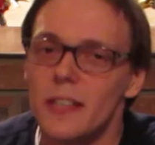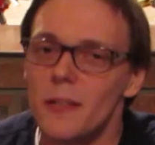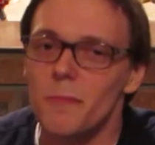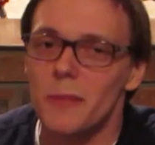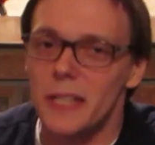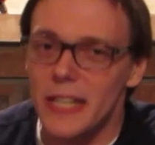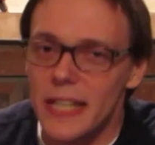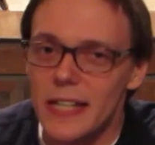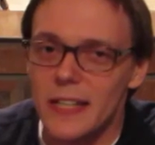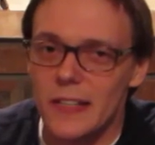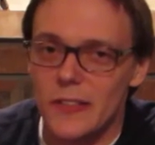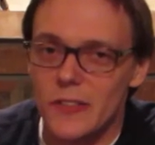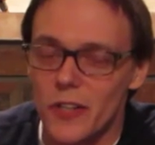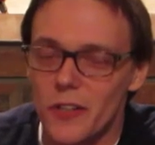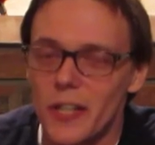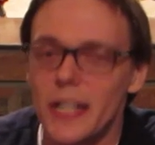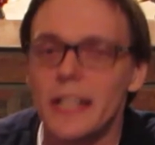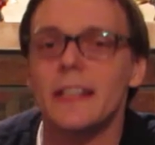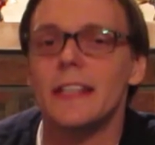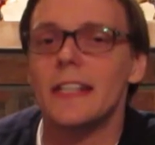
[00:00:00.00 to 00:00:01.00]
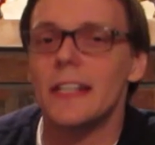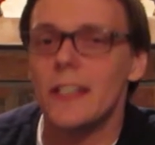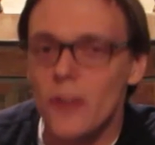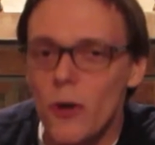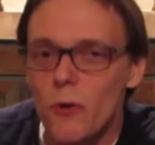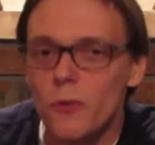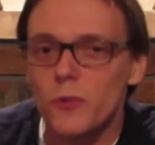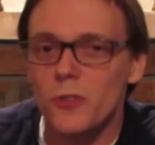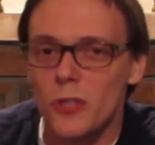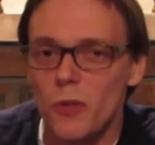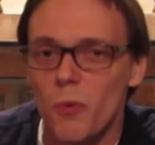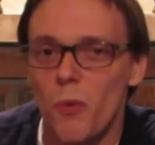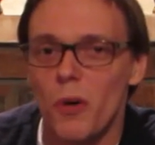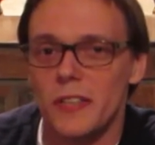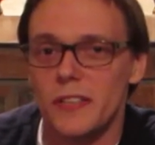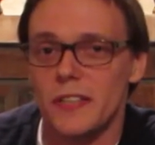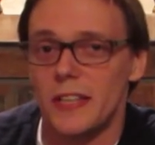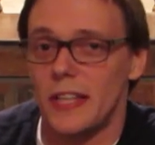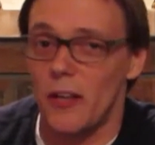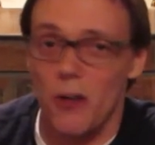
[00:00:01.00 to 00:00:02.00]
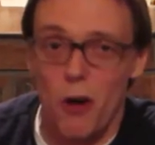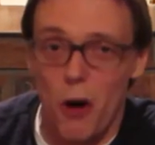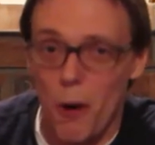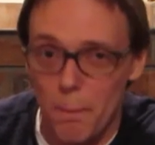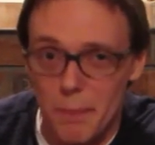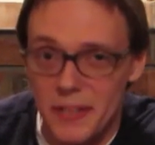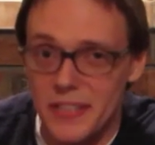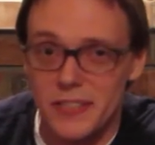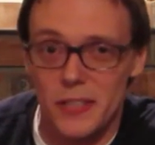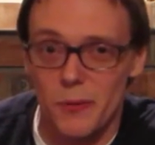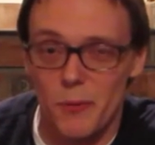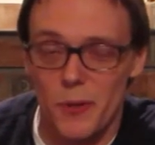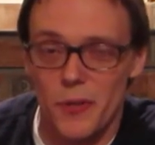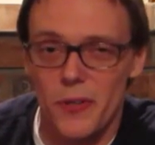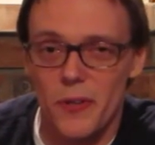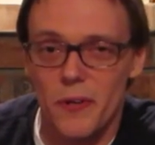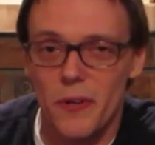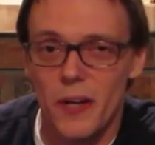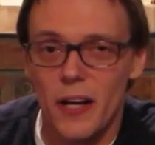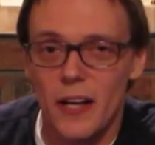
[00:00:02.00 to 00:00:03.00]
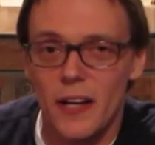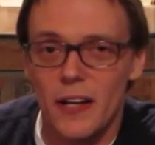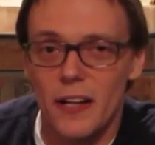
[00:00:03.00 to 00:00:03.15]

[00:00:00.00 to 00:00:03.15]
dumb kids, alright? The adults are the ones that get all pissy with you.